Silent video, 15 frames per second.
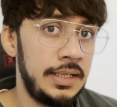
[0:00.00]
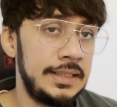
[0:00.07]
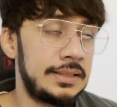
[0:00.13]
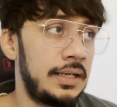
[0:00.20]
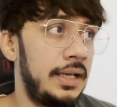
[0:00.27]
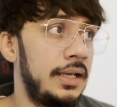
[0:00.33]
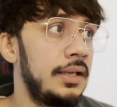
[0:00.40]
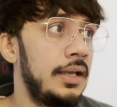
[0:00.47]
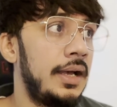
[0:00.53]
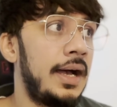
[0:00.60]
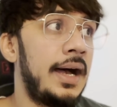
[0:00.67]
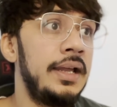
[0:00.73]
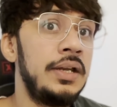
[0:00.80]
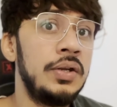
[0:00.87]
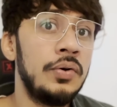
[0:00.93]
It's like,
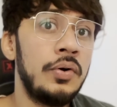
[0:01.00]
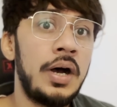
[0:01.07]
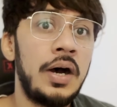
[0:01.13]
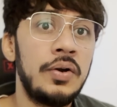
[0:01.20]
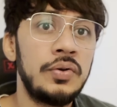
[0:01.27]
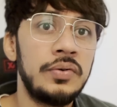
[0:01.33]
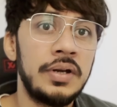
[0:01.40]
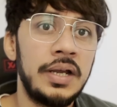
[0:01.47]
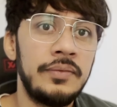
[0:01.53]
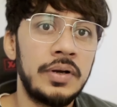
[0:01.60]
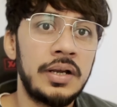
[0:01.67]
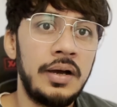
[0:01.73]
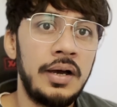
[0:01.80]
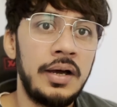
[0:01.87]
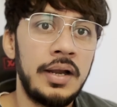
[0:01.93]
I know how to drive a
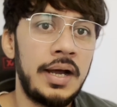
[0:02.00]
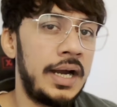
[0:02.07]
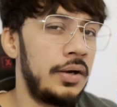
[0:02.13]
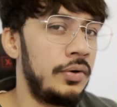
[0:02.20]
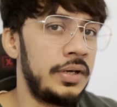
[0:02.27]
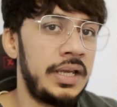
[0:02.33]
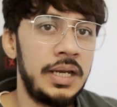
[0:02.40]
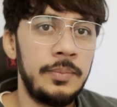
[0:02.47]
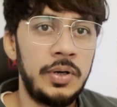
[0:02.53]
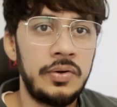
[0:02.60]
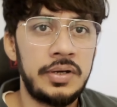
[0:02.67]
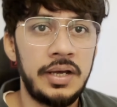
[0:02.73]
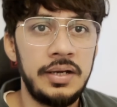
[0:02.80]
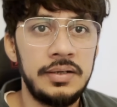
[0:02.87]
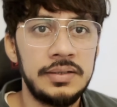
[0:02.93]
car. I don't care
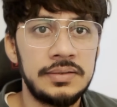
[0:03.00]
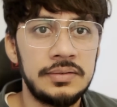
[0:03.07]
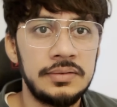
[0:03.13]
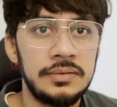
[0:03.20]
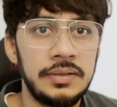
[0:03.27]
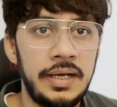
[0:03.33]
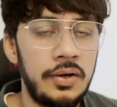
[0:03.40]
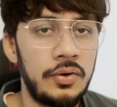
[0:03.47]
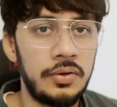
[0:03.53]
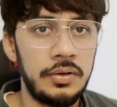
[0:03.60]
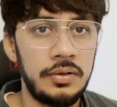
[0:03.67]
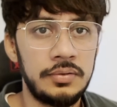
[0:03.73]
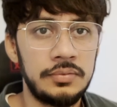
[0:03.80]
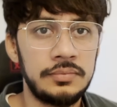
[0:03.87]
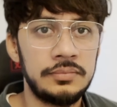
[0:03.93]
about tires at
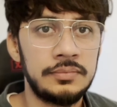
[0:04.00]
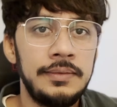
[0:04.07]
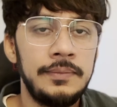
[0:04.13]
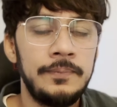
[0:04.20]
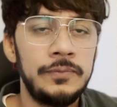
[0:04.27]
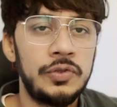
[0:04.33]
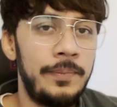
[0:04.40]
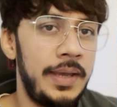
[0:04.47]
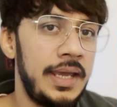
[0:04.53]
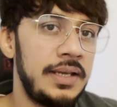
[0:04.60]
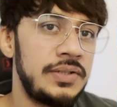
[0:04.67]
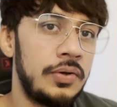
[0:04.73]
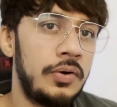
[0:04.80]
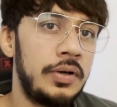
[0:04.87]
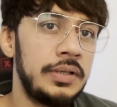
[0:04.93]
all. So
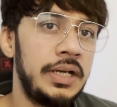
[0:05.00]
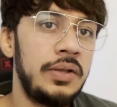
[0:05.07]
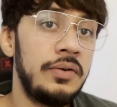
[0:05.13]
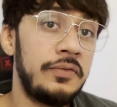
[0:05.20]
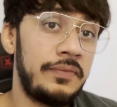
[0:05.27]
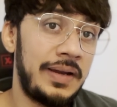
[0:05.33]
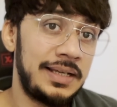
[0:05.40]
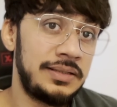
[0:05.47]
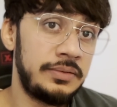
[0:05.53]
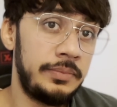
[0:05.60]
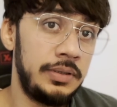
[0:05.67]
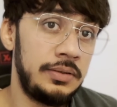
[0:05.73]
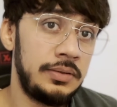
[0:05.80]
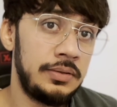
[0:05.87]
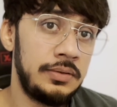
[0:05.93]
make sure that you're
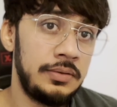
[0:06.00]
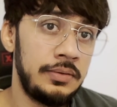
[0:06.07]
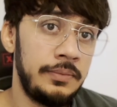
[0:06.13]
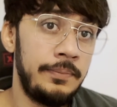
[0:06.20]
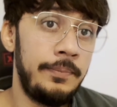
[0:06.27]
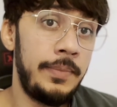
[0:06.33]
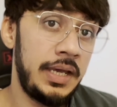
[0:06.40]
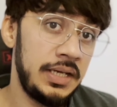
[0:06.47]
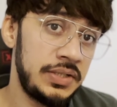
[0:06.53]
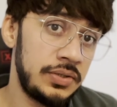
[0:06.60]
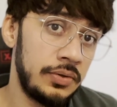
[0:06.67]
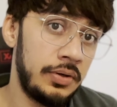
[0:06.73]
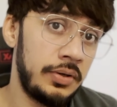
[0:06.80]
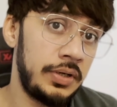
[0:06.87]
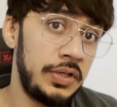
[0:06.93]
flexible. Make
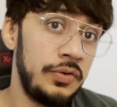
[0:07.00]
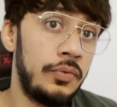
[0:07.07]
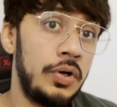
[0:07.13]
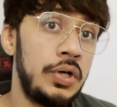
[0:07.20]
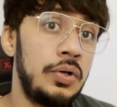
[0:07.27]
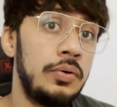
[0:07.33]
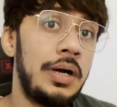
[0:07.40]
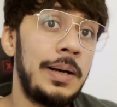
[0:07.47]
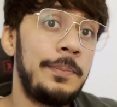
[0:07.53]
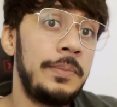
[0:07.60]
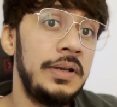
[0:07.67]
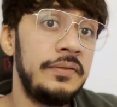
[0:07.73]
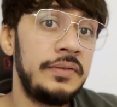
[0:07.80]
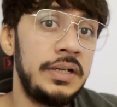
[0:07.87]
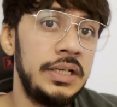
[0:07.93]
sure you want to
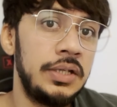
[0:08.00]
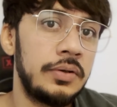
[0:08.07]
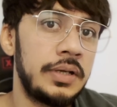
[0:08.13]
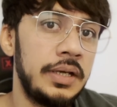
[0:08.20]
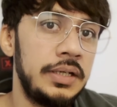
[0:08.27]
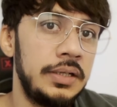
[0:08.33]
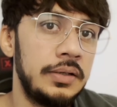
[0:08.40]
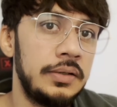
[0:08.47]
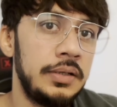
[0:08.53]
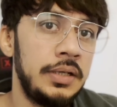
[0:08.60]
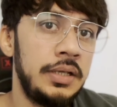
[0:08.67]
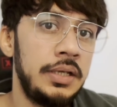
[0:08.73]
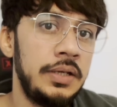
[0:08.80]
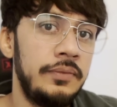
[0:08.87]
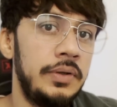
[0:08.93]
uplift in your career.
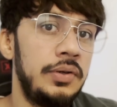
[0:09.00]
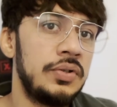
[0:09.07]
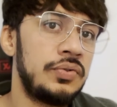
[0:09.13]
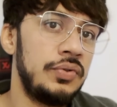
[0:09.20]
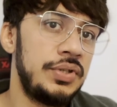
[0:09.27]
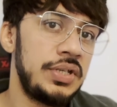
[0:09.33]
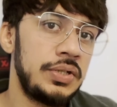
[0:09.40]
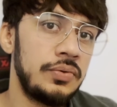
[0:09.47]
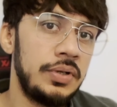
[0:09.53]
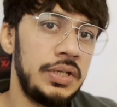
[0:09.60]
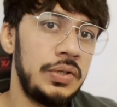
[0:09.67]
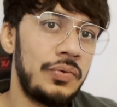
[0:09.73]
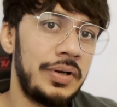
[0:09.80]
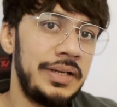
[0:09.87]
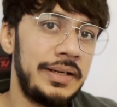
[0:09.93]
When you're switching to a
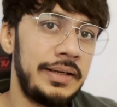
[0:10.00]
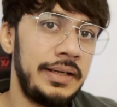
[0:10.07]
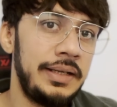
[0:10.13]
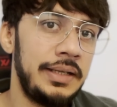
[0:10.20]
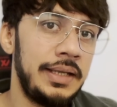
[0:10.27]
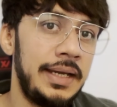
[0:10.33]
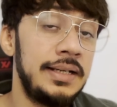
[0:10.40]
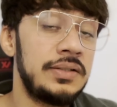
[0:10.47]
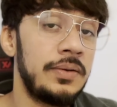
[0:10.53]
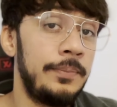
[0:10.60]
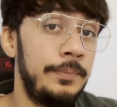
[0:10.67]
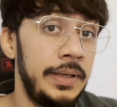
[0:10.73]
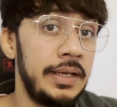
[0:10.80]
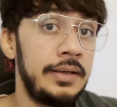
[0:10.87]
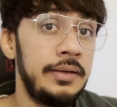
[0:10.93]
new country, it's a
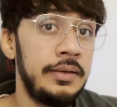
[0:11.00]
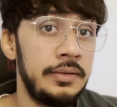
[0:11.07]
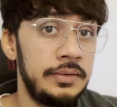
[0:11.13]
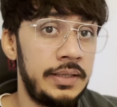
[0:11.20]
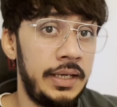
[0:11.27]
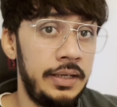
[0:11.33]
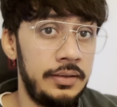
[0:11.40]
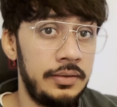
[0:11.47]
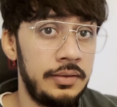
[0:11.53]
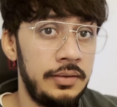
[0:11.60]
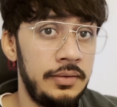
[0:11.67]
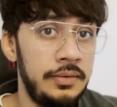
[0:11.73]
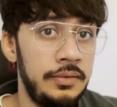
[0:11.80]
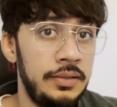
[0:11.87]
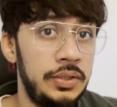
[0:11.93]
big thing.
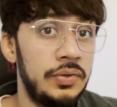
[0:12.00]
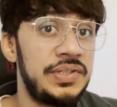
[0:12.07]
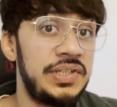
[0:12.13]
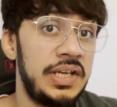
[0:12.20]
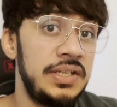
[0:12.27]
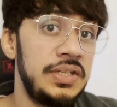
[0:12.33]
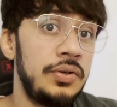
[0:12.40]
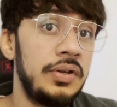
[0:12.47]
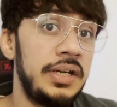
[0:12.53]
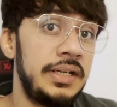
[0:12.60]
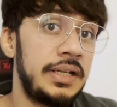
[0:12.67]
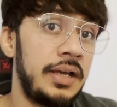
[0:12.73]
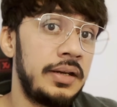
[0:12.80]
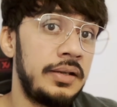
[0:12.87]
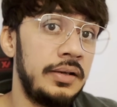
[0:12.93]
You're changing your
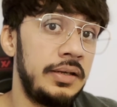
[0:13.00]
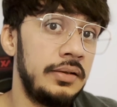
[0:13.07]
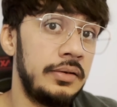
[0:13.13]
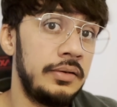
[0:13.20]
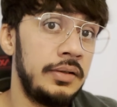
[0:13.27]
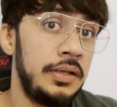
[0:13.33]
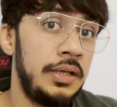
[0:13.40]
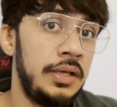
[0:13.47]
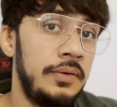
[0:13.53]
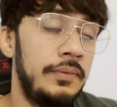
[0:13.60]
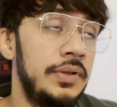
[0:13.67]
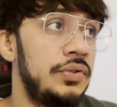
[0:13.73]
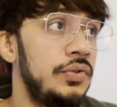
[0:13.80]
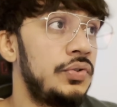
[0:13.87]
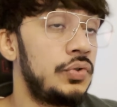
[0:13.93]
entire career.
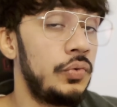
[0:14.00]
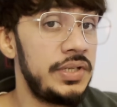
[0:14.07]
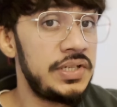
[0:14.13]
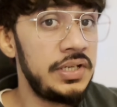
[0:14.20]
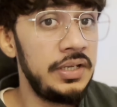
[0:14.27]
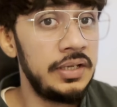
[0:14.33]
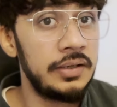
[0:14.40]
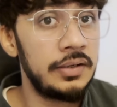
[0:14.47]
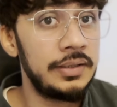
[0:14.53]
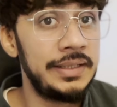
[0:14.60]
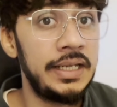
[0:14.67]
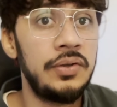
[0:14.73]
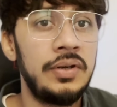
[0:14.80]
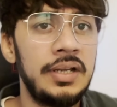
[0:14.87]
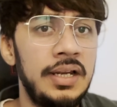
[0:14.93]
Once you switch here,
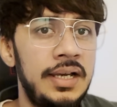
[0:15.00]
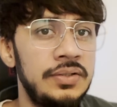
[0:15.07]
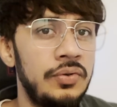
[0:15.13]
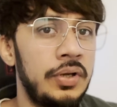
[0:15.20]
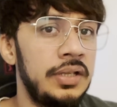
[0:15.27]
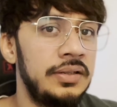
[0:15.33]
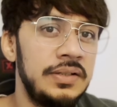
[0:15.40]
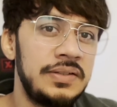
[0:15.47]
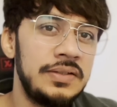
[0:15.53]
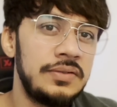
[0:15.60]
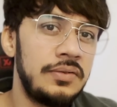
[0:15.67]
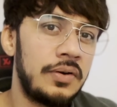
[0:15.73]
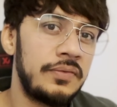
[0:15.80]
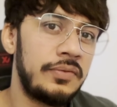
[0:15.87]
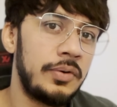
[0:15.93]
then you realize, okay, this
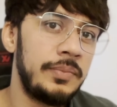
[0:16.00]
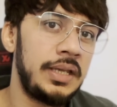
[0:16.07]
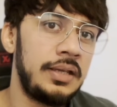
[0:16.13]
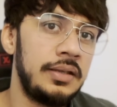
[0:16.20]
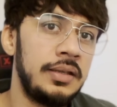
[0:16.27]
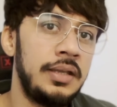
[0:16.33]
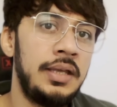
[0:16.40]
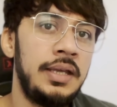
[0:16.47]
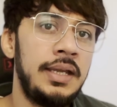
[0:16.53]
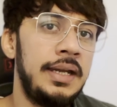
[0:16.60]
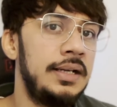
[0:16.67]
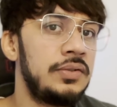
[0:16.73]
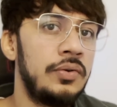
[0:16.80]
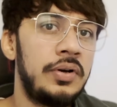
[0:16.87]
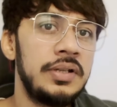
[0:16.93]
is not for me.
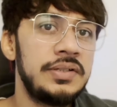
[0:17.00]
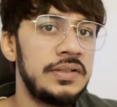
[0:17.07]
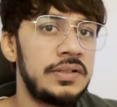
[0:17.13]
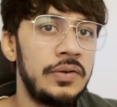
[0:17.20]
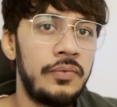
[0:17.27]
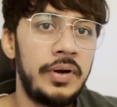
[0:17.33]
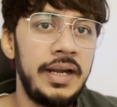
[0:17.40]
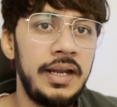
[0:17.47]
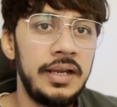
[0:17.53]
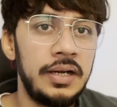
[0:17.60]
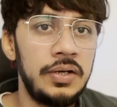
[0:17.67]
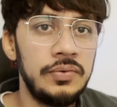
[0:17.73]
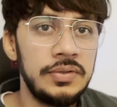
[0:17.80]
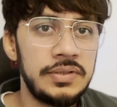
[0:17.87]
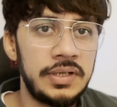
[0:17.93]
It's not just a one day
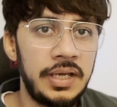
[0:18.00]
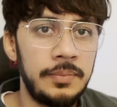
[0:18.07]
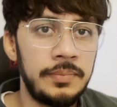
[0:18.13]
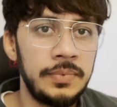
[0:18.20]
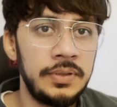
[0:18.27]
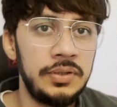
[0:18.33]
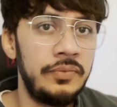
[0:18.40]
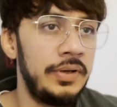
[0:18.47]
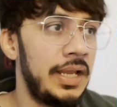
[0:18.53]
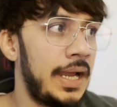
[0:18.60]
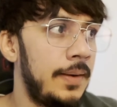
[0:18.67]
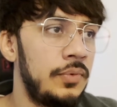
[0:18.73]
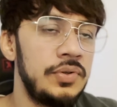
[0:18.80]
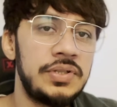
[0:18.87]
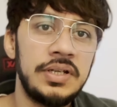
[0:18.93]
undo step. You will
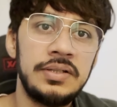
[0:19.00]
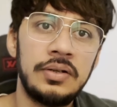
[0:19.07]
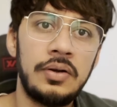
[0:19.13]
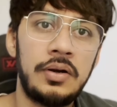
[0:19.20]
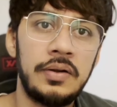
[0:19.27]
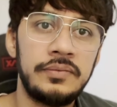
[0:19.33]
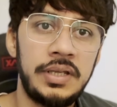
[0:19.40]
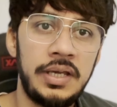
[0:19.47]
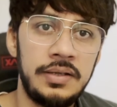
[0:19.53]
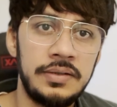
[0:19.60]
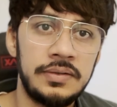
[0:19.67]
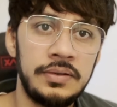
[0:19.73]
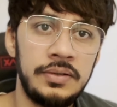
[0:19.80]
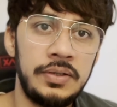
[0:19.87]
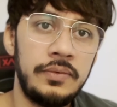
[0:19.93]
have to change a lot of
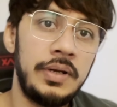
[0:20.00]
things. You